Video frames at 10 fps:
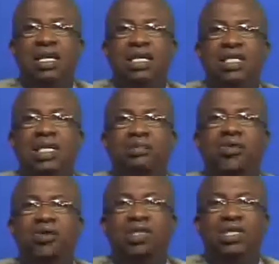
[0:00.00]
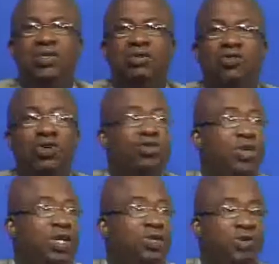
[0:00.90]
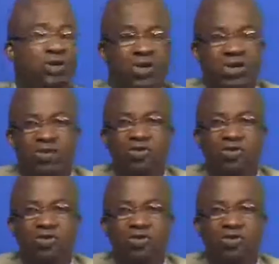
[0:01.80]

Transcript: the team consists of not only doctors